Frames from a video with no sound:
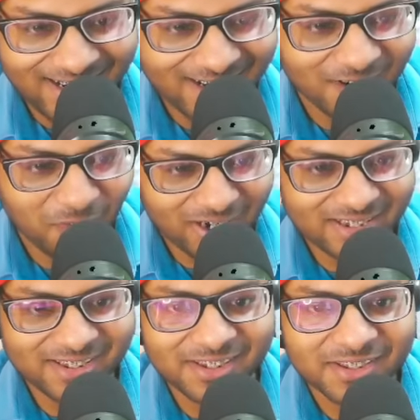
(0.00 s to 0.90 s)
What
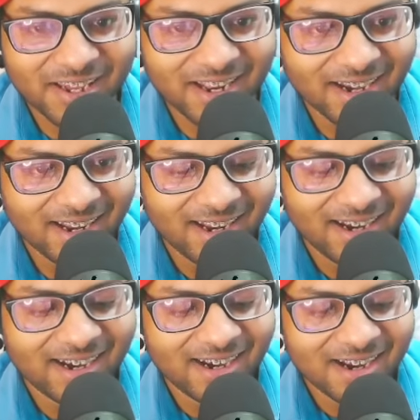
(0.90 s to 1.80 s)
is this skin?
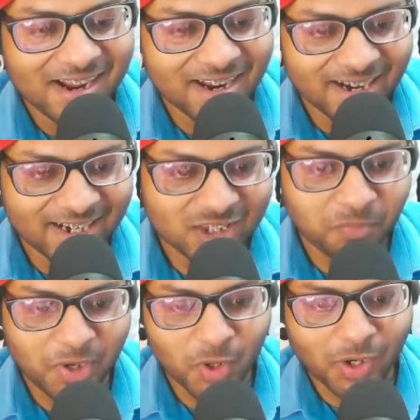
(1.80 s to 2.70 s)
It is
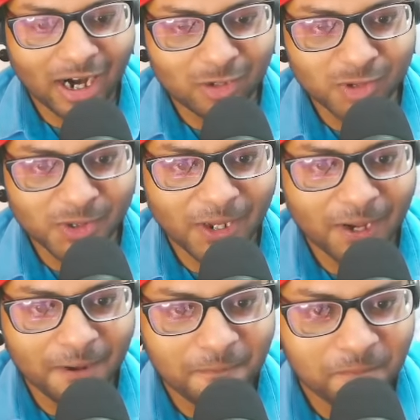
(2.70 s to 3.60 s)
pure cartoon
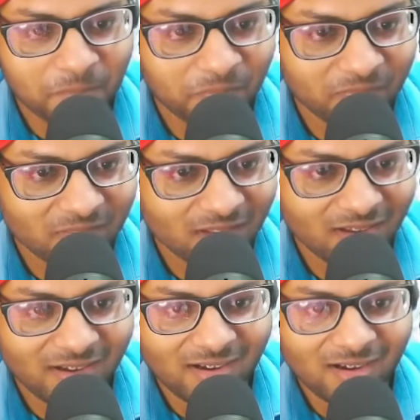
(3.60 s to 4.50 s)
skin.
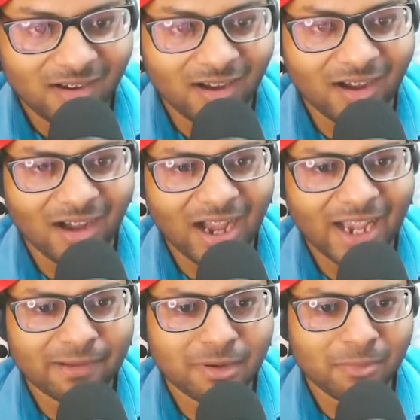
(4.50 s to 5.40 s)
I
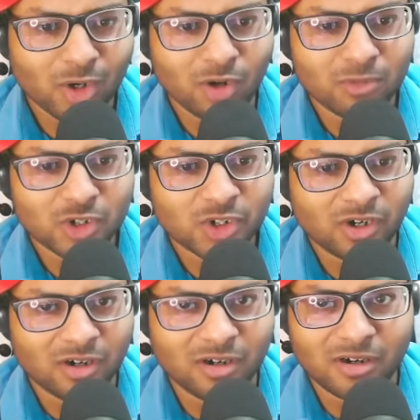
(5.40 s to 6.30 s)
remember almost
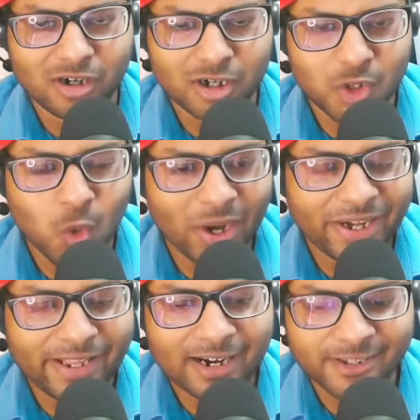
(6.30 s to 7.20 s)

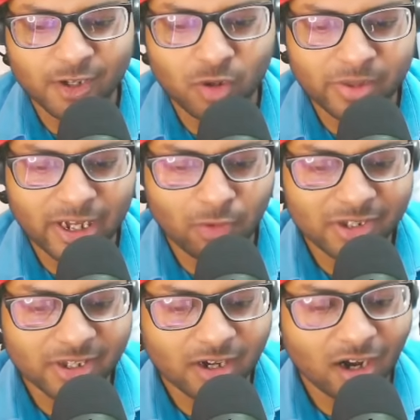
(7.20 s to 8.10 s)
20 years ago there
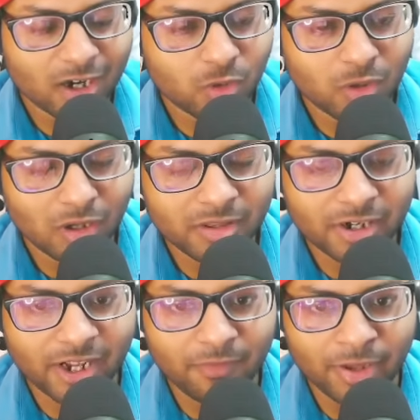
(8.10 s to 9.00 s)
was a cartoon on the
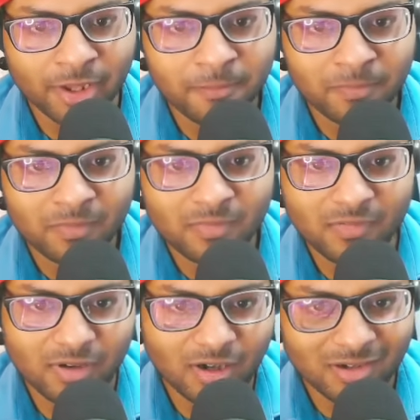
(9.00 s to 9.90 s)
TV.
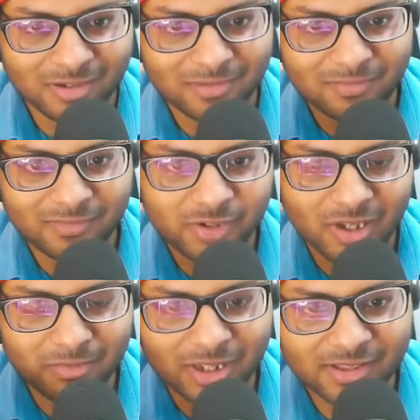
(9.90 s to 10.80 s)

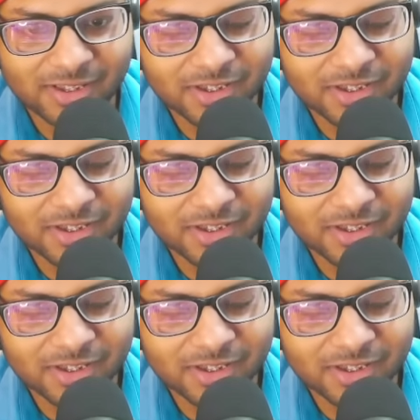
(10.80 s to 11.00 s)
Something this